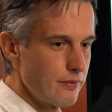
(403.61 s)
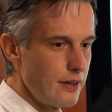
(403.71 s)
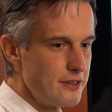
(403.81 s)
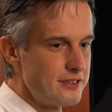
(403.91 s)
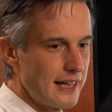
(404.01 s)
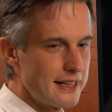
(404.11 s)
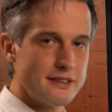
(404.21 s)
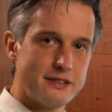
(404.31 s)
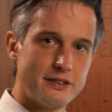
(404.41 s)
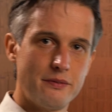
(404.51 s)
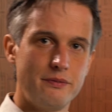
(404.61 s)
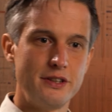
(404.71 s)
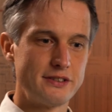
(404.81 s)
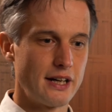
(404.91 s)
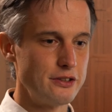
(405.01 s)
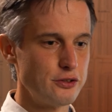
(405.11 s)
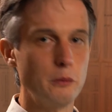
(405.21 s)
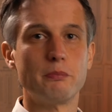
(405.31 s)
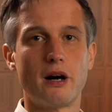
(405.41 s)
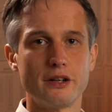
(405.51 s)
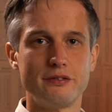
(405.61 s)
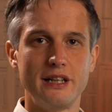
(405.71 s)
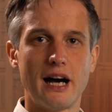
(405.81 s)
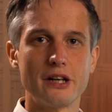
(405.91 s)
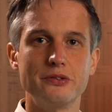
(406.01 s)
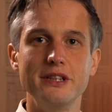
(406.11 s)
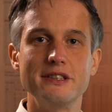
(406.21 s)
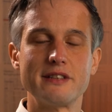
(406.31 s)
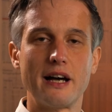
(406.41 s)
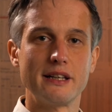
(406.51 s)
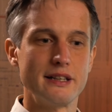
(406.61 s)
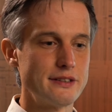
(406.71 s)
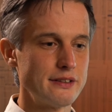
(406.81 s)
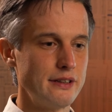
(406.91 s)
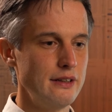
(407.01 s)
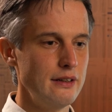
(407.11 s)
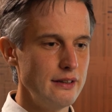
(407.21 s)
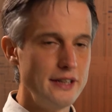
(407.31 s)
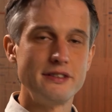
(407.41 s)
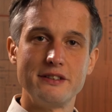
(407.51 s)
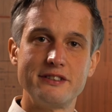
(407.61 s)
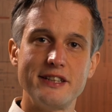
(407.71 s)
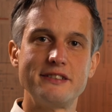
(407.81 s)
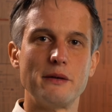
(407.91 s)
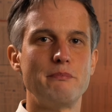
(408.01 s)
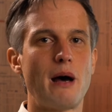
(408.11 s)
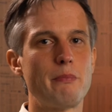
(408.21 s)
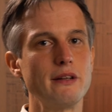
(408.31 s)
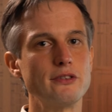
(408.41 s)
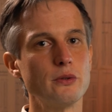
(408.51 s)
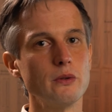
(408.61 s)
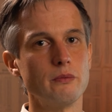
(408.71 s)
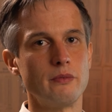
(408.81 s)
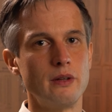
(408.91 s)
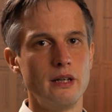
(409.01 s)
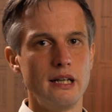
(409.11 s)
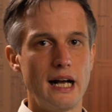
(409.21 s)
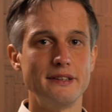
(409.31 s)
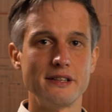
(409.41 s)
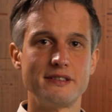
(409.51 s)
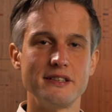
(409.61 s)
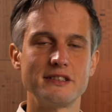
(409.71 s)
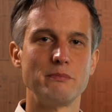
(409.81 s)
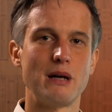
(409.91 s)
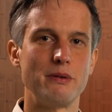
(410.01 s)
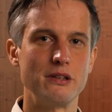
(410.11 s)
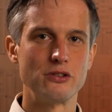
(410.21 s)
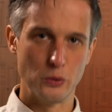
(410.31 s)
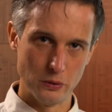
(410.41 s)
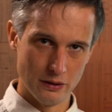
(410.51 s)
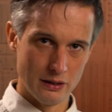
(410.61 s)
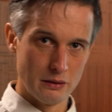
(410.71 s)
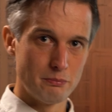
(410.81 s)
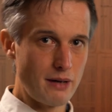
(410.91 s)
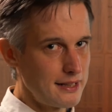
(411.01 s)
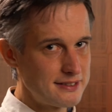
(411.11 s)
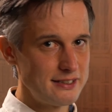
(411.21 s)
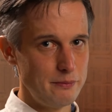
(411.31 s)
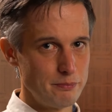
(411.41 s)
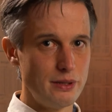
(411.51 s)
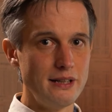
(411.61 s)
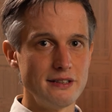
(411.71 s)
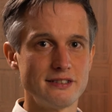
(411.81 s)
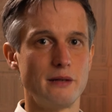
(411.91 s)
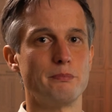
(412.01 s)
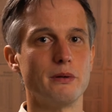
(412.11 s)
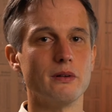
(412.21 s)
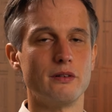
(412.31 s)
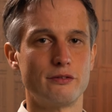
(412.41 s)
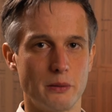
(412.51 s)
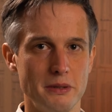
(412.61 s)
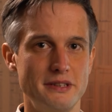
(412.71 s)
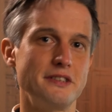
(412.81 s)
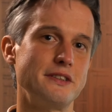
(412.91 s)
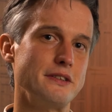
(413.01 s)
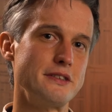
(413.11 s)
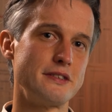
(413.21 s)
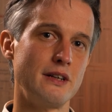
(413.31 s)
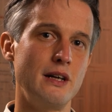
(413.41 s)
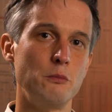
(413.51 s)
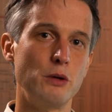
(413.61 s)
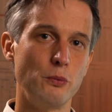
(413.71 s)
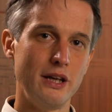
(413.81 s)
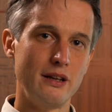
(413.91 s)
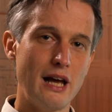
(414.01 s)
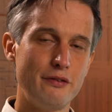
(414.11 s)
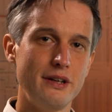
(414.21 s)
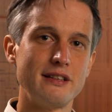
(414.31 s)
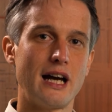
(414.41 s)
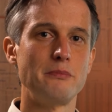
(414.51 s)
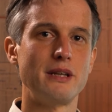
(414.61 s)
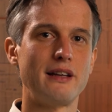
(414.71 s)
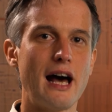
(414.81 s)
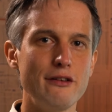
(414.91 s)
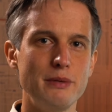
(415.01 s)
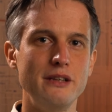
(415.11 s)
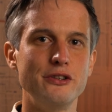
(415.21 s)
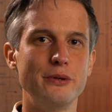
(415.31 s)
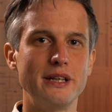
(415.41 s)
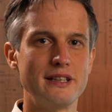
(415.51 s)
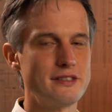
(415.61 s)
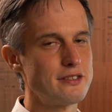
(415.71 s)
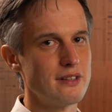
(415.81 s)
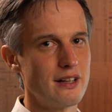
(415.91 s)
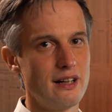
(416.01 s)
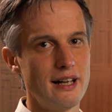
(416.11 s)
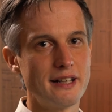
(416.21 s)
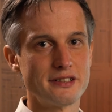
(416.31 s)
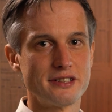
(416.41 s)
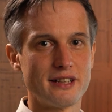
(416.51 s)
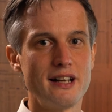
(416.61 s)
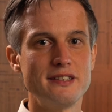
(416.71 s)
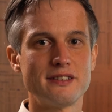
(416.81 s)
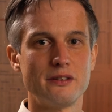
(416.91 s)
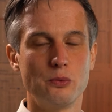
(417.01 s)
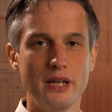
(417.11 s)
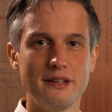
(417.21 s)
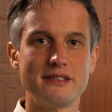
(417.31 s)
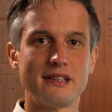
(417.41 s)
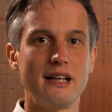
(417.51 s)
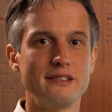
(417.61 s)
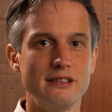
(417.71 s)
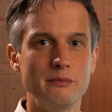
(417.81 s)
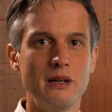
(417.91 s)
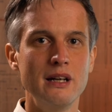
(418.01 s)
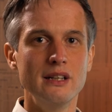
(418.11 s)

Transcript: A second design tool, part of the IoT Design Kit, is a system mapping tool. And this system mapping tool might seem pretty simple from a distance, but every time that I've been doing this exercise with a design team,